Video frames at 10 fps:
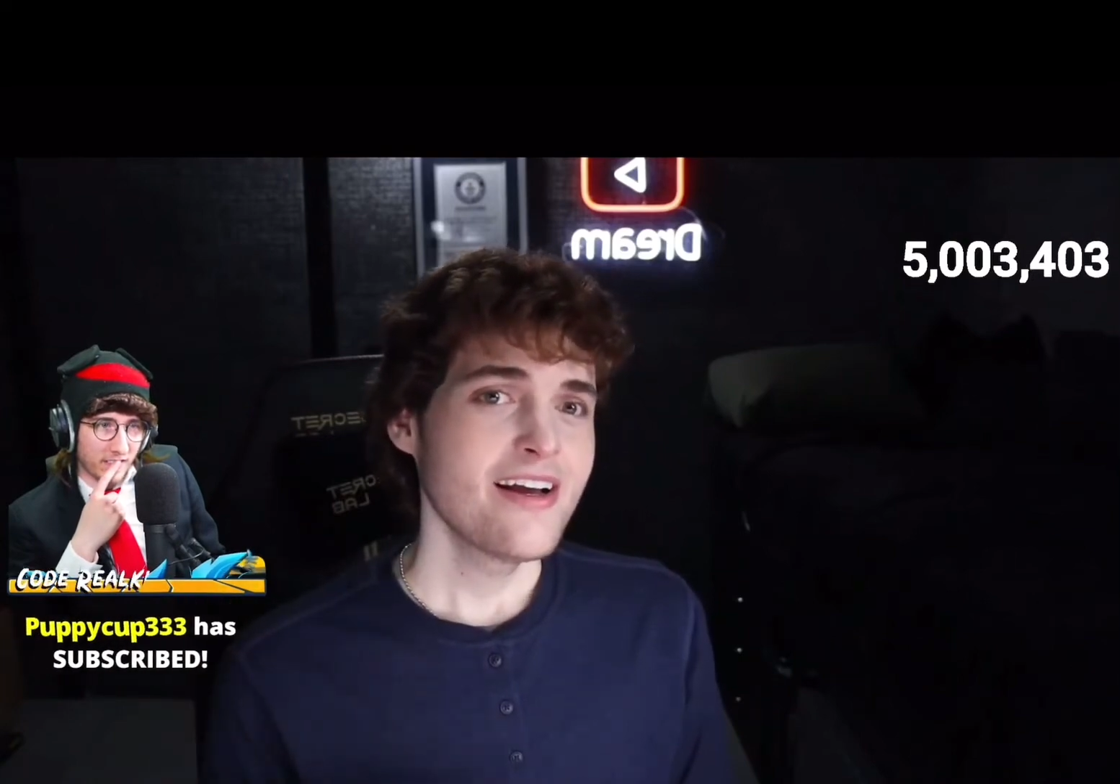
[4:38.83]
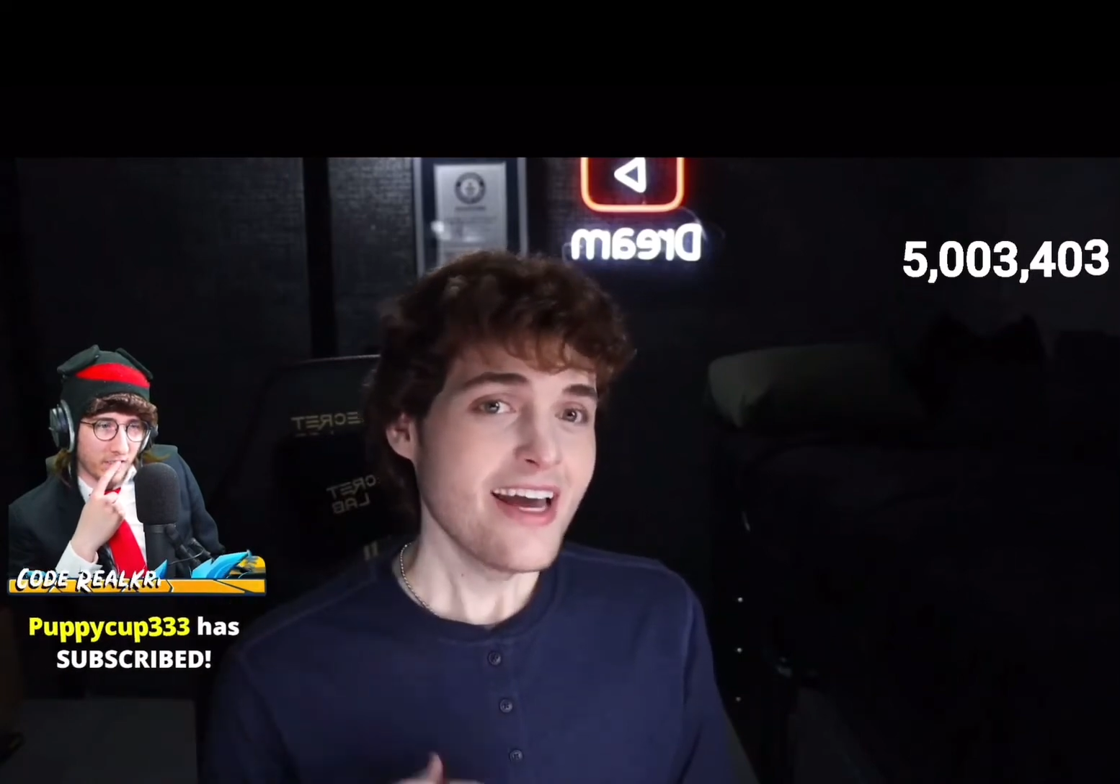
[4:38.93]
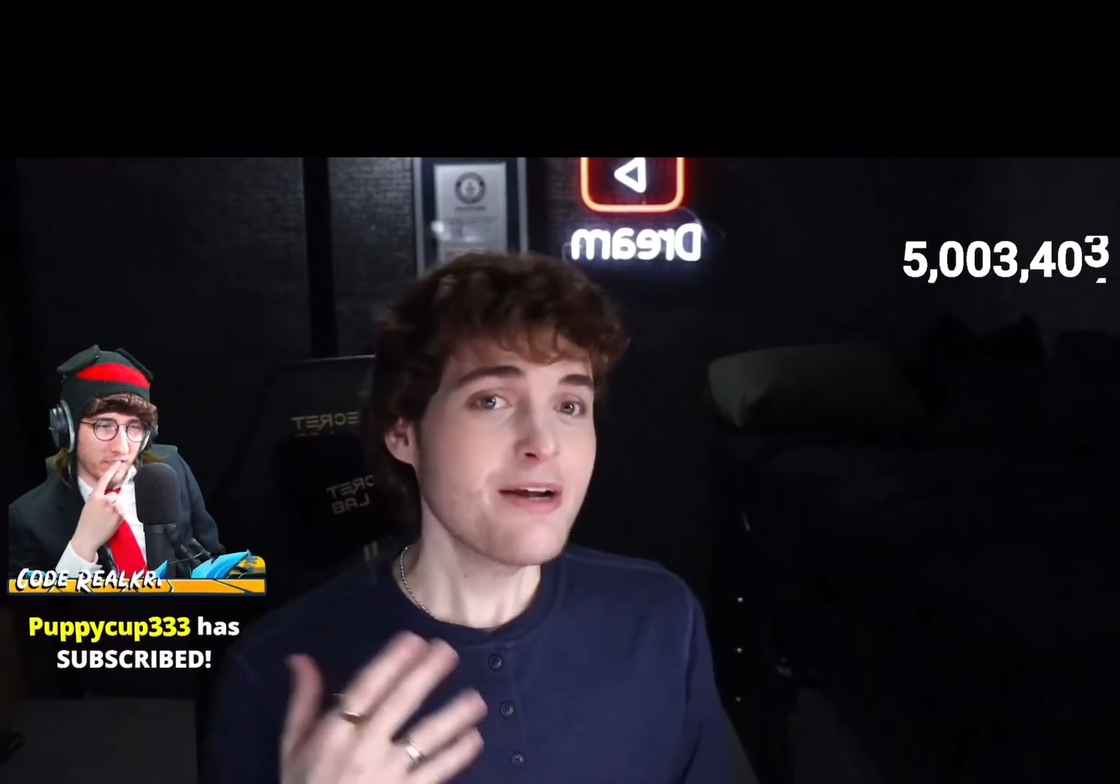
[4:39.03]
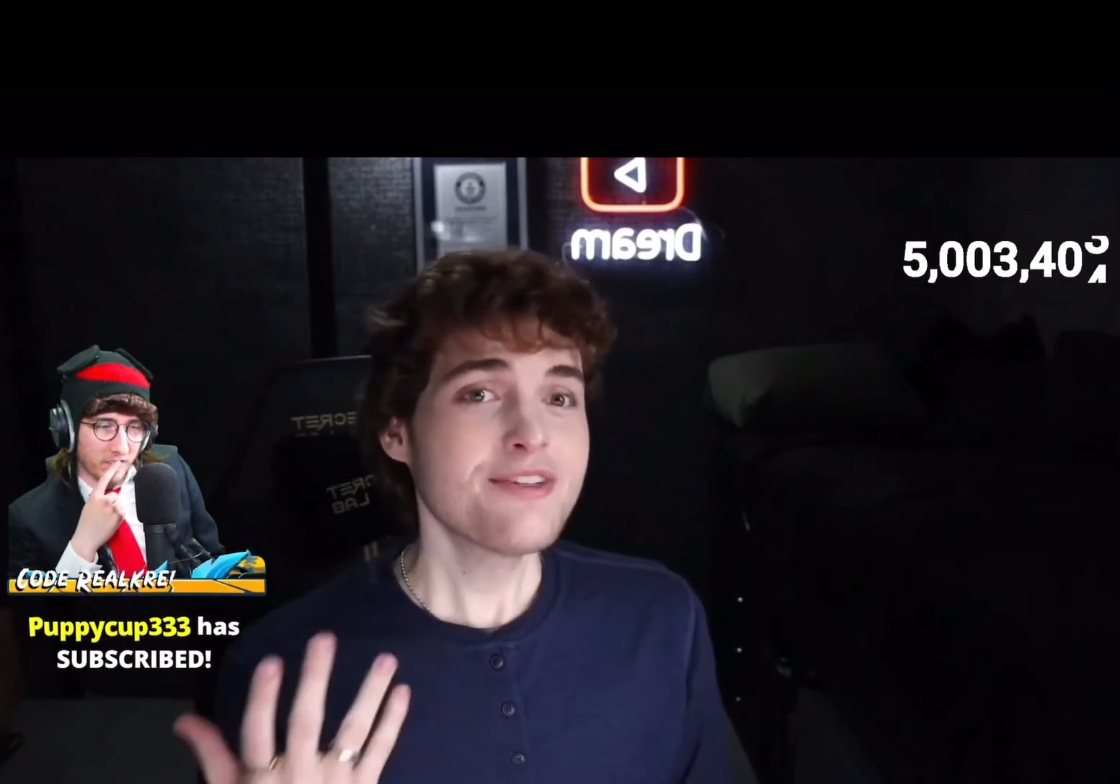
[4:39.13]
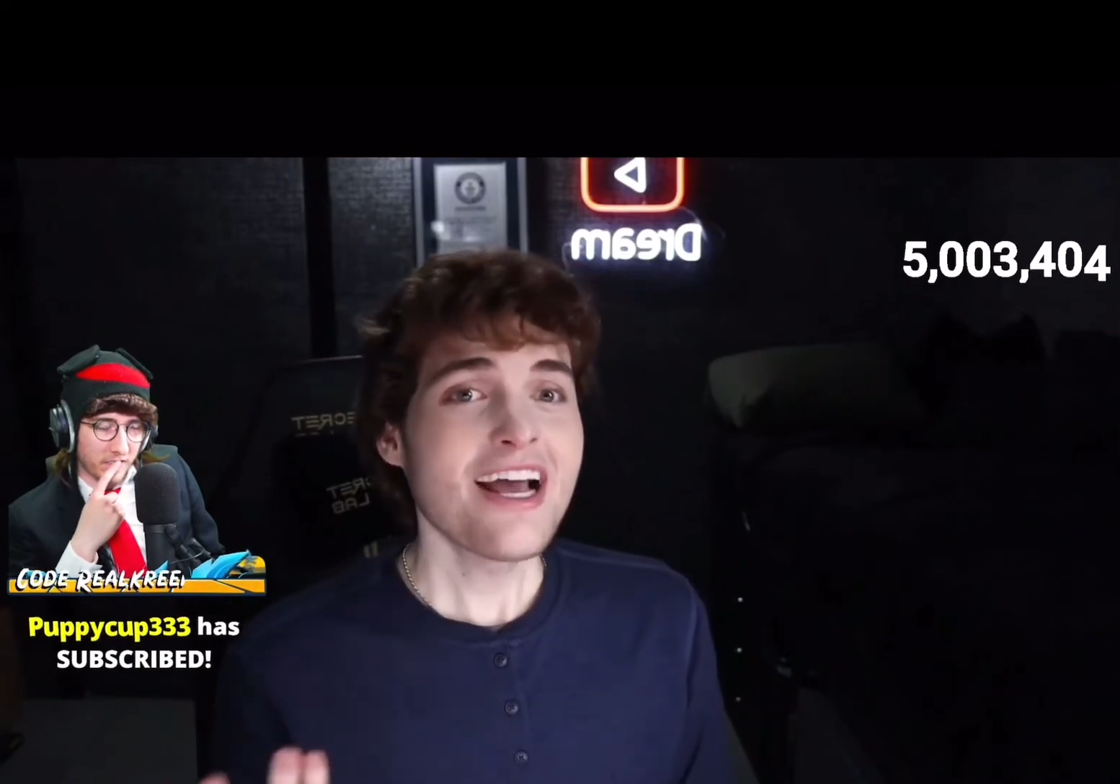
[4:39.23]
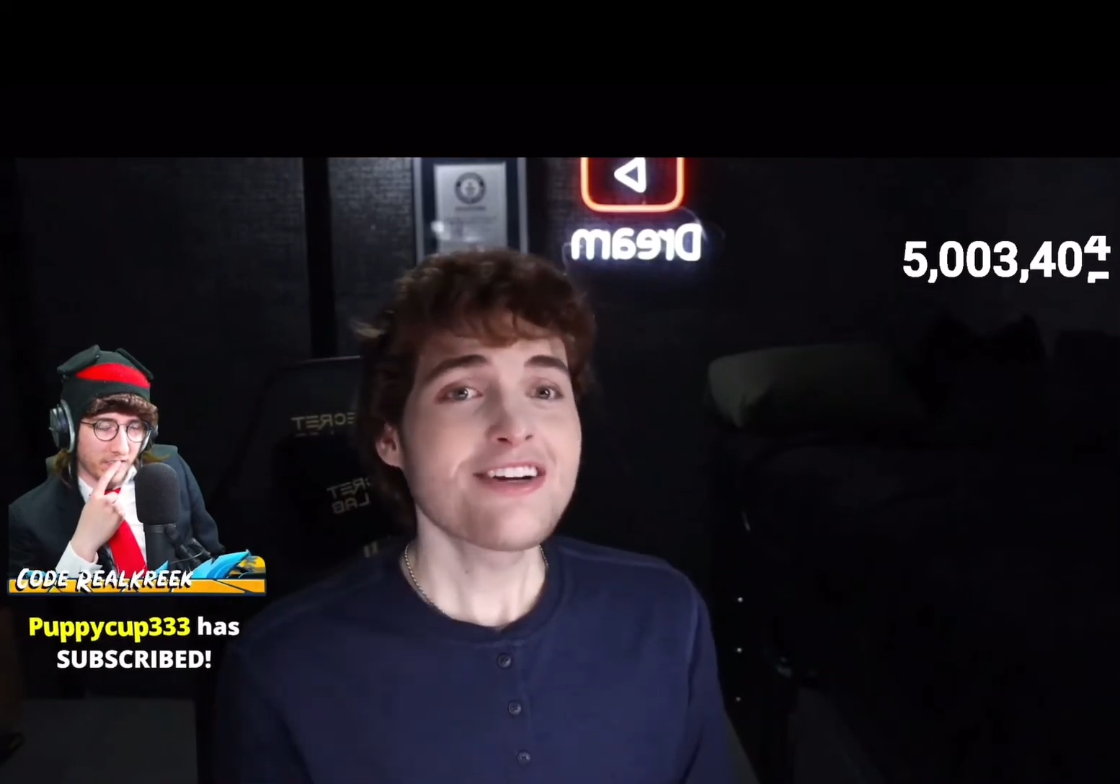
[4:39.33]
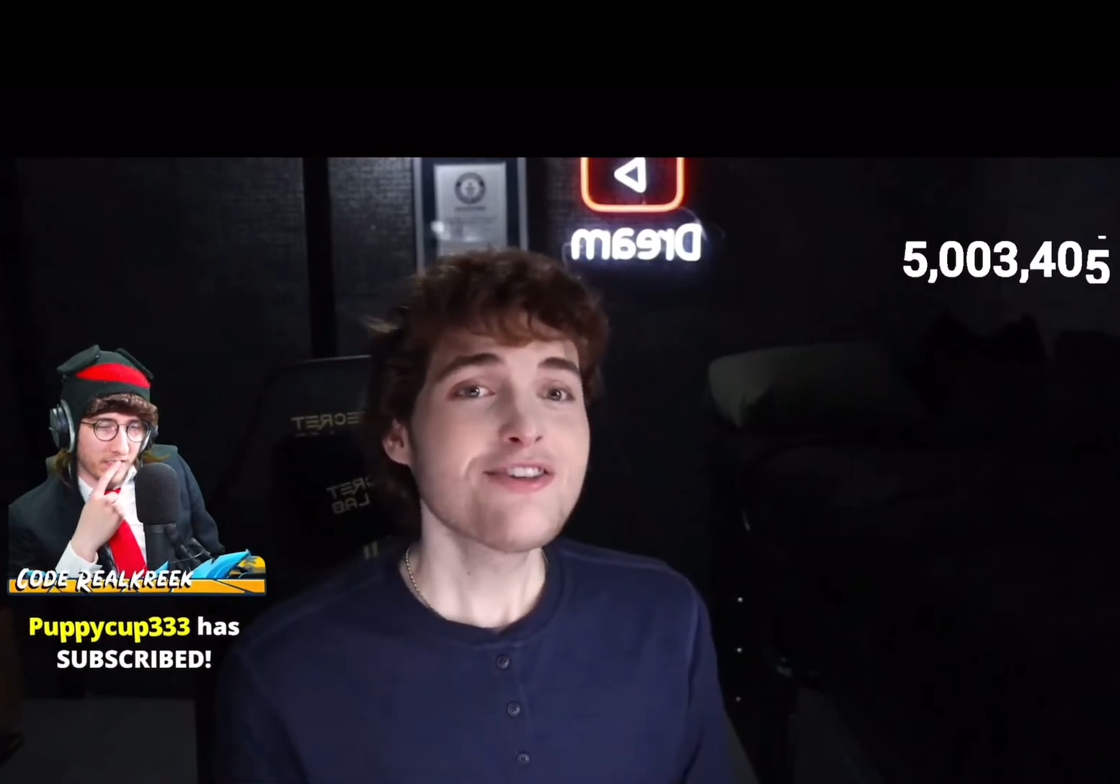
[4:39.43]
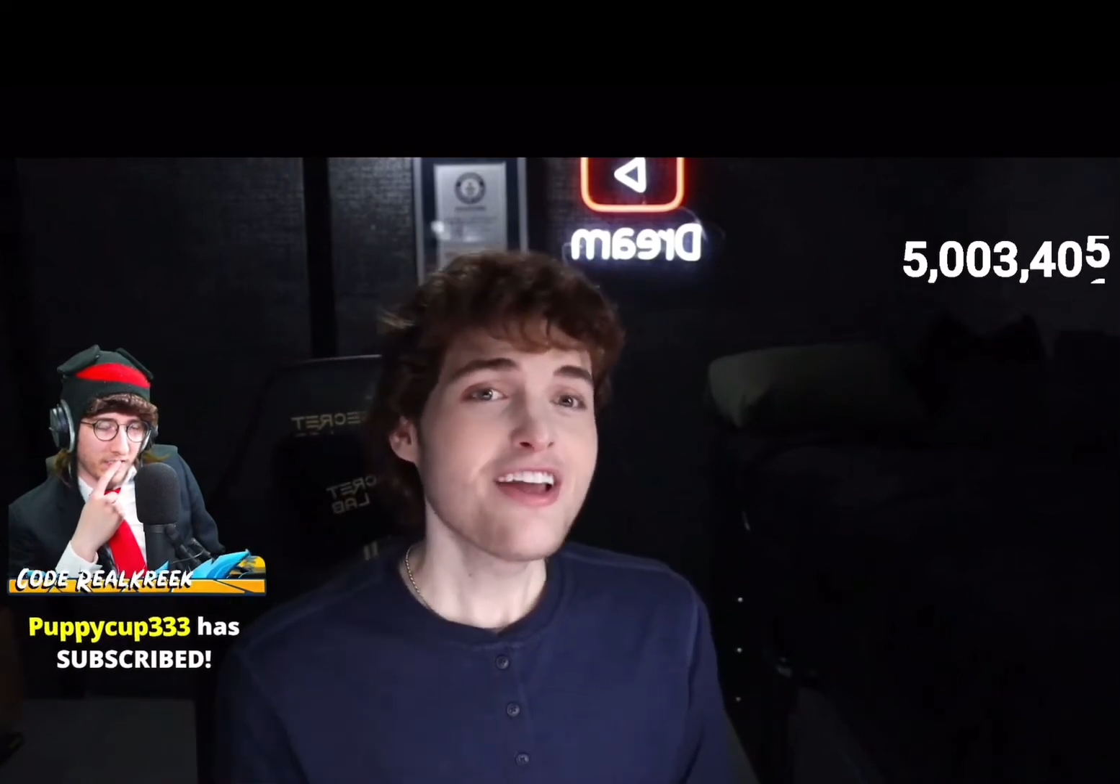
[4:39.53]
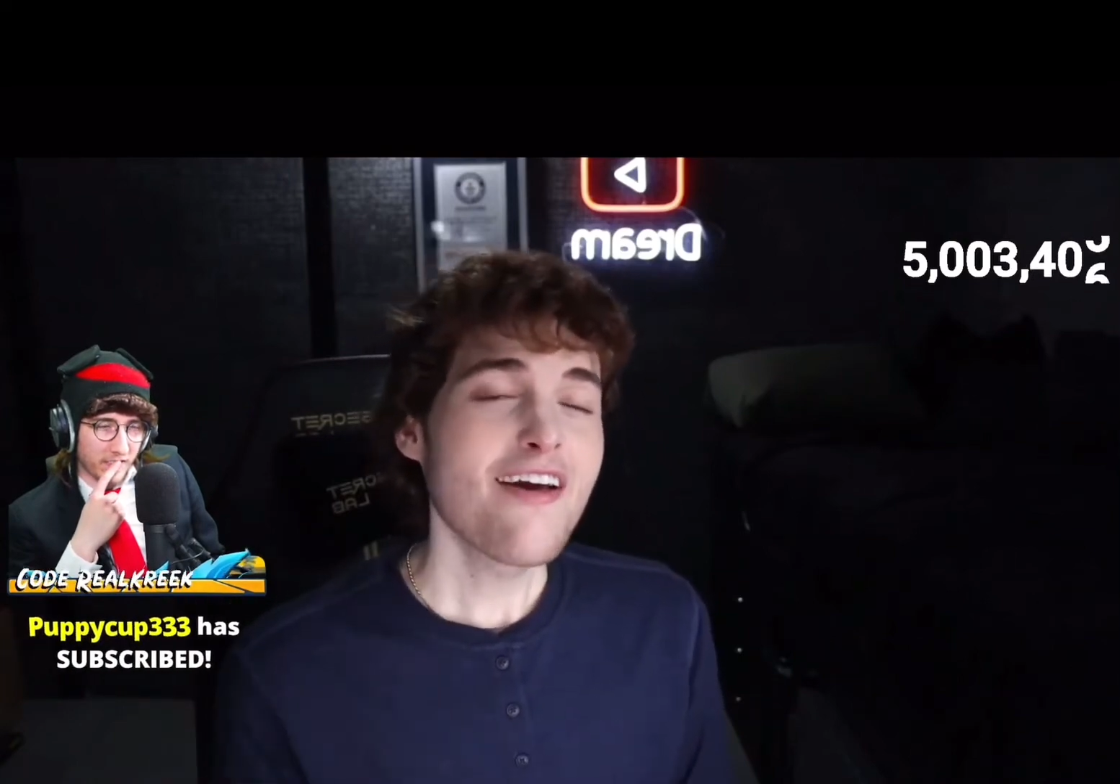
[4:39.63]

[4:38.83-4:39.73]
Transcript: And it was actually the